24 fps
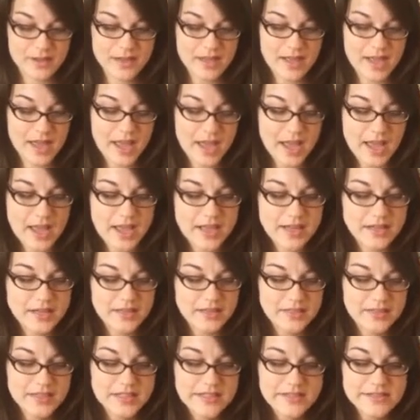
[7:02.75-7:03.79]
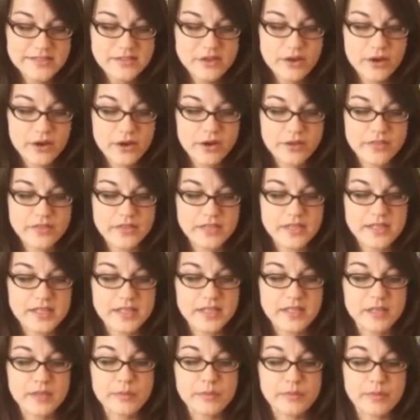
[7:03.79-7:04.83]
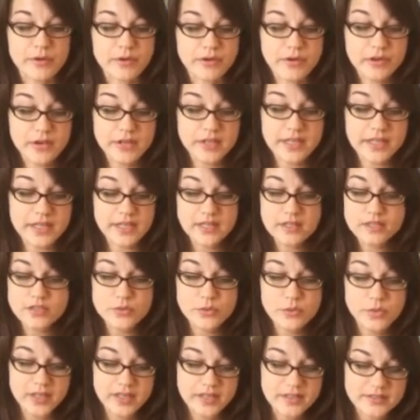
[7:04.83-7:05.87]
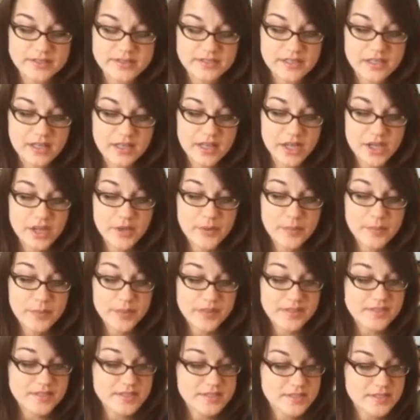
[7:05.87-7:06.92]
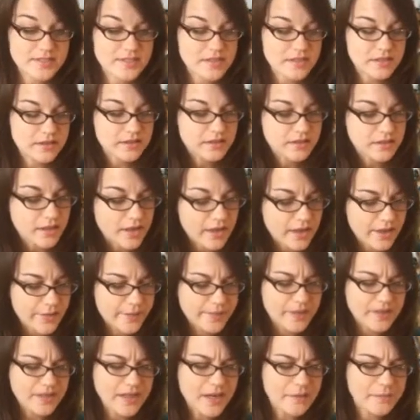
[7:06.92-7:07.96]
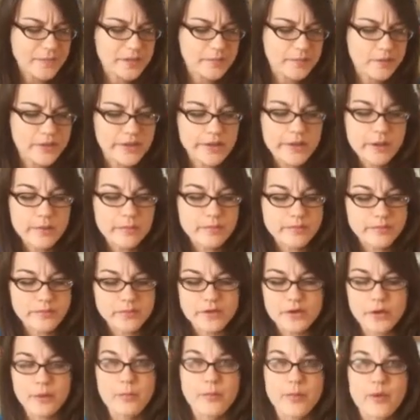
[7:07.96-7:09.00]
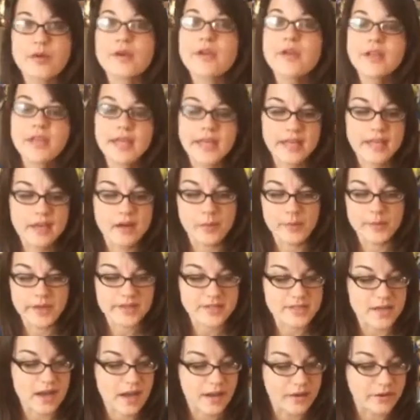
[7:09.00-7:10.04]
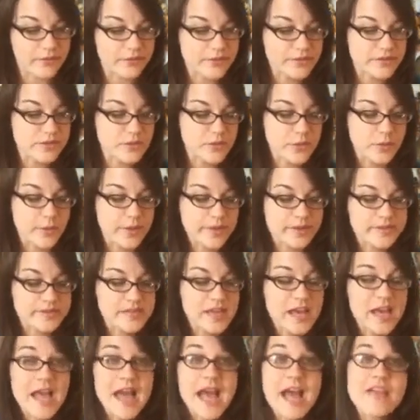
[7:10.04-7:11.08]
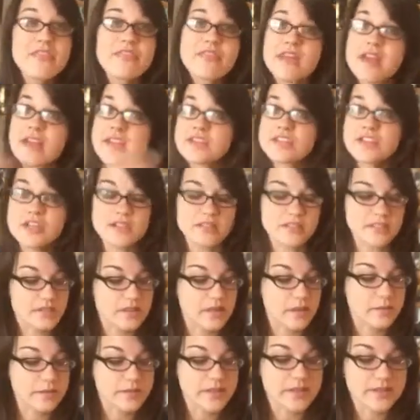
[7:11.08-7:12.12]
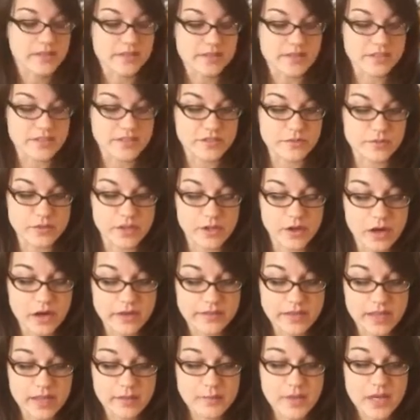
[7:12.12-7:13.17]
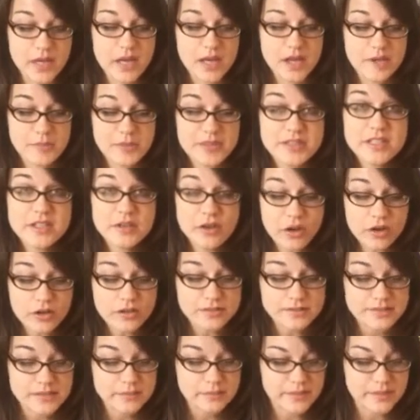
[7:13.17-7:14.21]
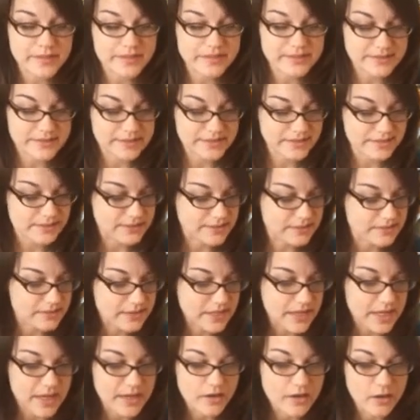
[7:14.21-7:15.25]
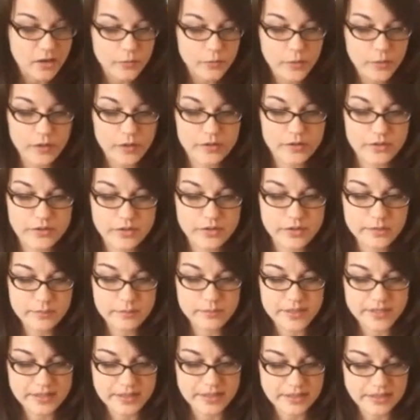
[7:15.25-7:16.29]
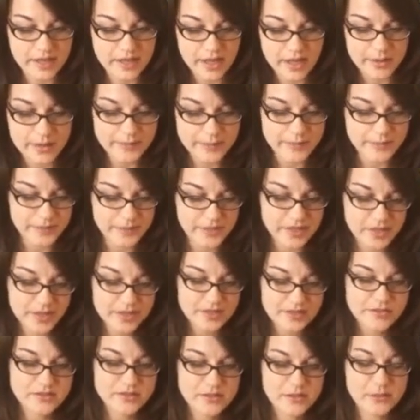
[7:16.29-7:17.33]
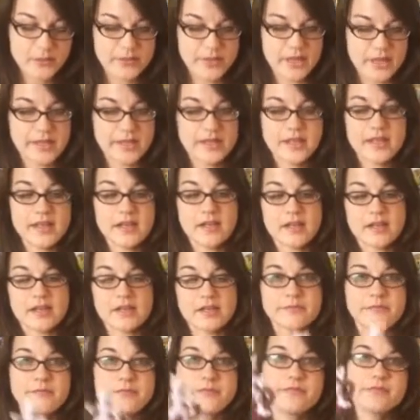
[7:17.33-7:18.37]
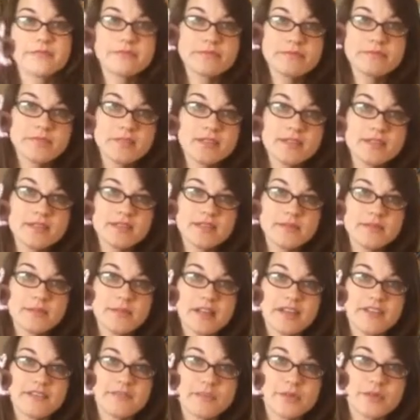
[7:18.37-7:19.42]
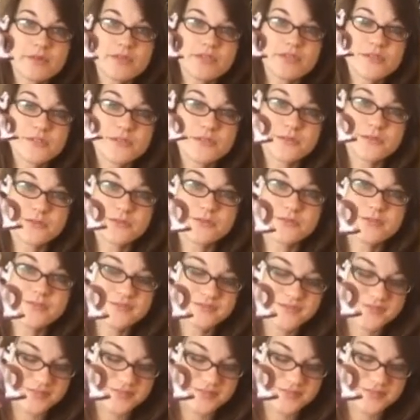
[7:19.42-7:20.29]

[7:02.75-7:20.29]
And these are the Burger King toys. But still, a lot of people hear, you know, Burger King or McDonald's toys, and they just completely disregard them. But there are some pieces that are worth picking up. So like here, we have Mewtwo.